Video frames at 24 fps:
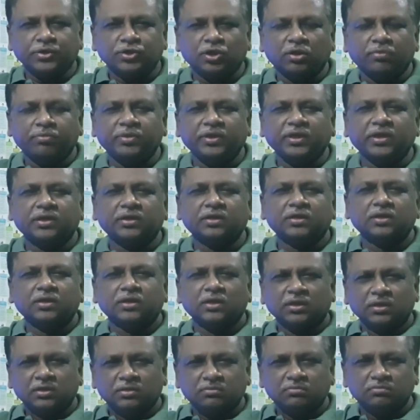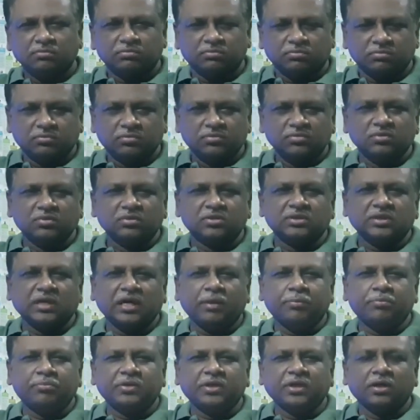topic,
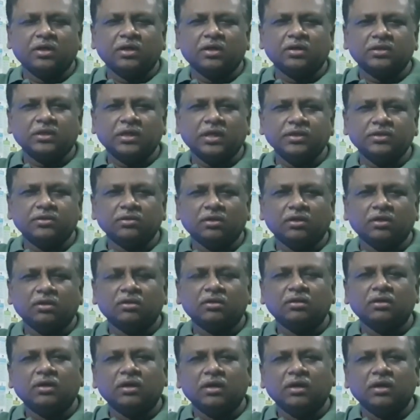subtitle,